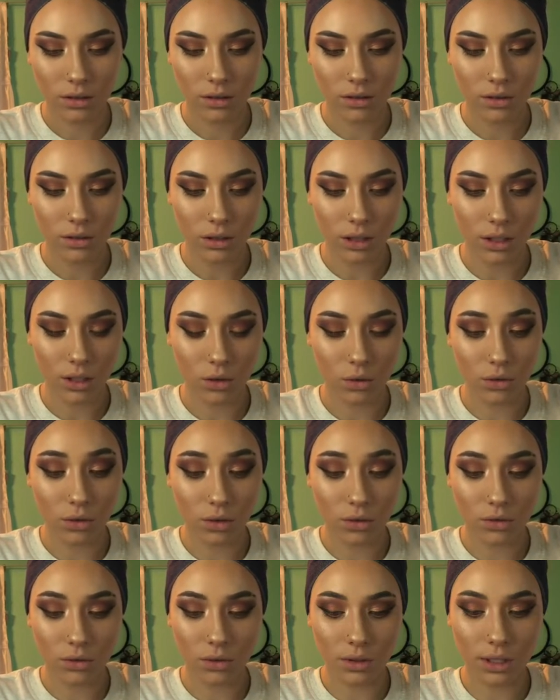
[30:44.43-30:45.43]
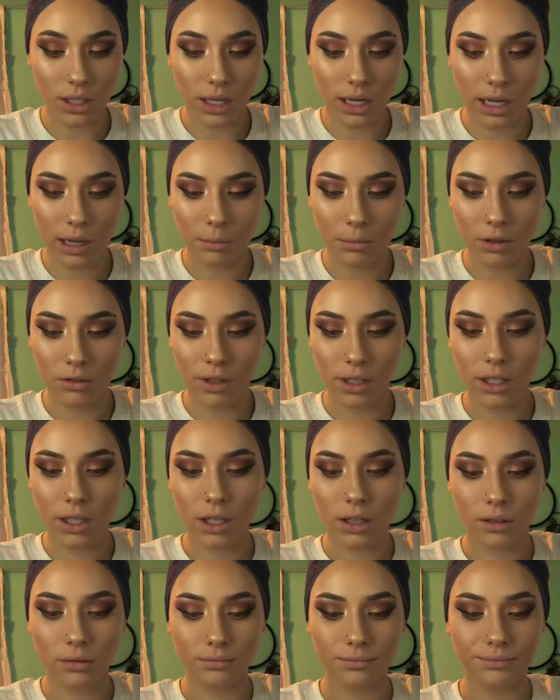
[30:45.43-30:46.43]
So like, who knows what's gonna happen right
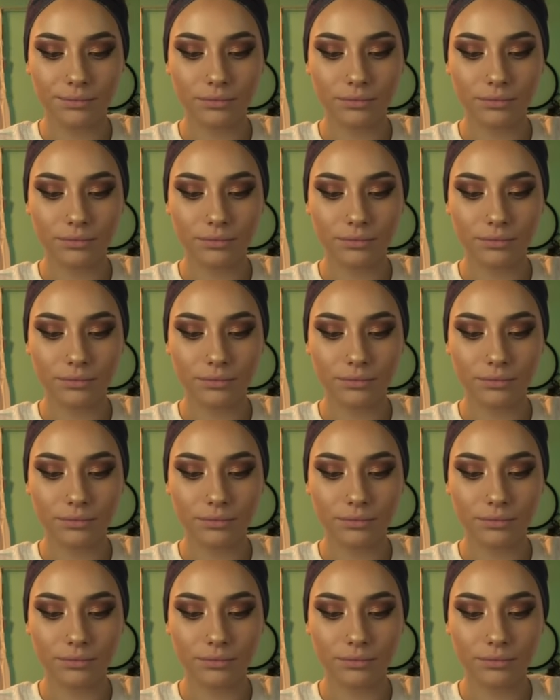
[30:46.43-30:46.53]
now.